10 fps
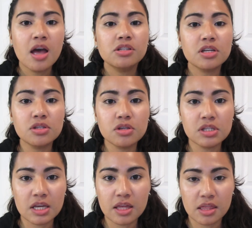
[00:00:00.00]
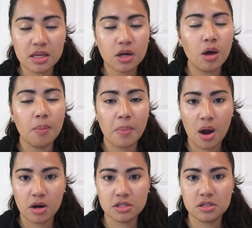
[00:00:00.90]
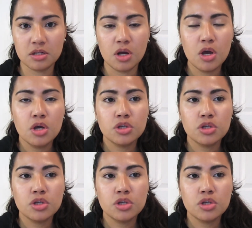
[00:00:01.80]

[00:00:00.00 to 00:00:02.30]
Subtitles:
just to see the comparison.